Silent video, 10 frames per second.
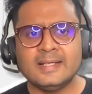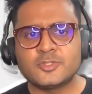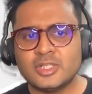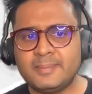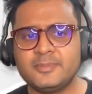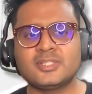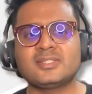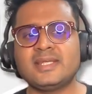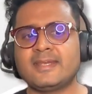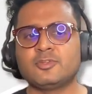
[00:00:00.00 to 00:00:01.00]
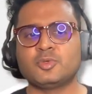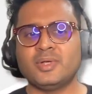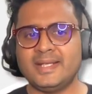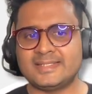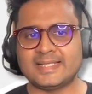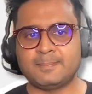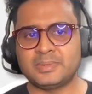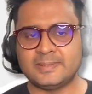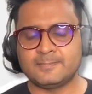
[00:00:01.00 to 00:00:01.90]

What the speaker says: so let me just take you through an example.